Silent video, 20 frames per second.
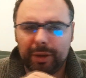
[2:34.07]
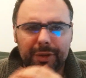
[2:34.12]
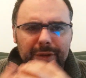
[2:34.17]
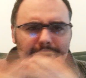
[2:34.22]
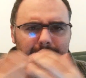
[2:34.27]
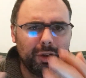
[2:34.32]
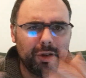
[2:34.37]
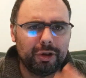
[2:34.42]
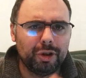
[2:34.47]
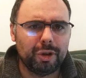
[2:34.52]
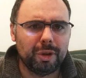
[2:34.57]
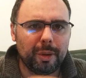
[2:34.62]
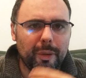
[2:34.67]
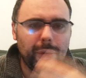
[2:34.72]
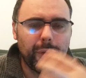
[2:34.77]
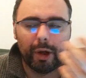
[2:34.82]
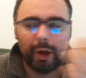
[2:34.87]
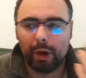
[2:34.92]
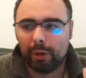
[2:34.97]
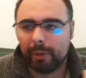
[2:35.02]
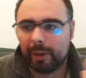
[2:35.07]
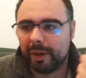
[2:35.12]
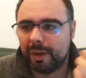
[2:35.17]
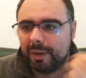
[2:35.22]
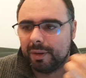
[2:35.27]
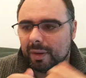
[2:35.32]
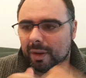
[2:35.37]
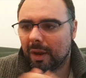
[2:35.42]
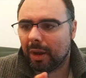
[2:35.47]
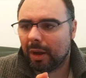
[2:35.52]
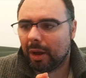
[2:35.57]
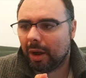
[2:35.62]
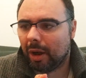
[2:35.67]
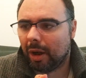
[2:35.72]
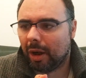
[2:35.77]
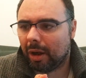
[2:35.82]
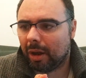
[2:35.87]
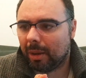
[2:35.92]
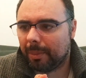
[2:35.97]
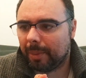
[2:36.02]
Such theories
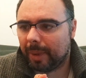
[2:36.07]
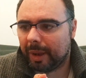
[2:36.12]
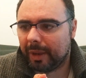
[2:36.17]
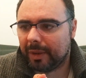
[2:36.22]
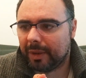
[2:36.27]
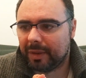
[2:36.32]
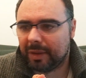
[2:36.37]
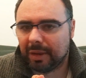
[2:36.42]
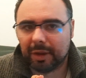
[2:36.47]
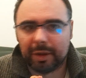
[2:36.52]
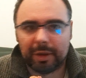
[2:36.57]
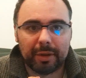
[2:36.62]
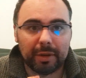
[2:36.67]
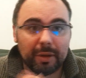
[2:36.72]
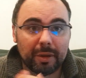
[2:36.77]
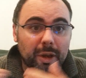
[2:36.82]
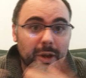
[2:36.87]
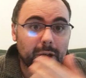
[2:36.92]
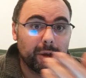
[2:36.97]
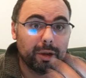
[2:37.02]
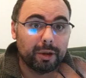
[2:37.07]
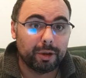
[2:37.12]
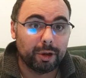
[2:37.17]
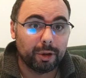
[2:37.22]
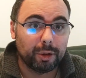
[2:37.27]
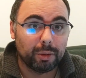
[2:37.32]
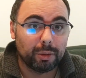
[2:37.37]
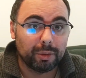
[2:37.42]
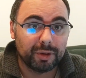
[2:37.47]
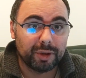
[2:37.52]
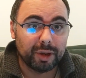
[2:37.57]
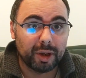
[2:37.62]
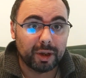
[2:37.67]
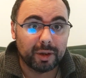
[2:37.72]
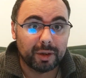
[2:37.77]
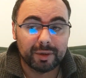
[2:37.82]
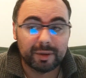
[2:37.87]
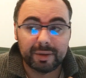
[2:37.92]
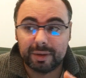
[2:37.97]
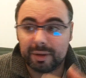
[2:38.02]
are based in
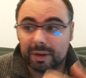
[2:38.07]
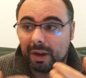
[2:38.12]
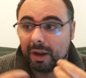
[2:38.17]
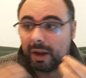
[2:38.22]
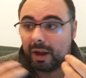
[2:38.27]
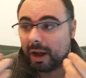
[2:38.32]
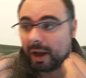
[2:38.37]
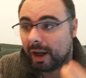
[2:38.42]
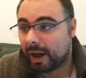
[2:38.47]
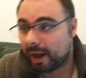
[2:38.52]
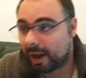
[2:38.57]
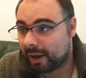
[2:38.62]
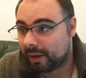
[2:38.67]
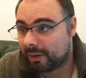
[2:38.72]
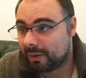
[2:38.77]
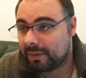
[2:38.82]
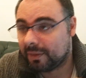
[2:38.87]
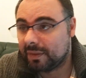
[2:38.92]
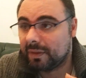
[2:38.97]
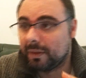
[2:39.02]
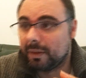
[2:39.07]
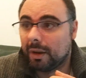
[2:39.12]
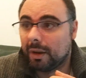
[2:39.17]
neuroscience and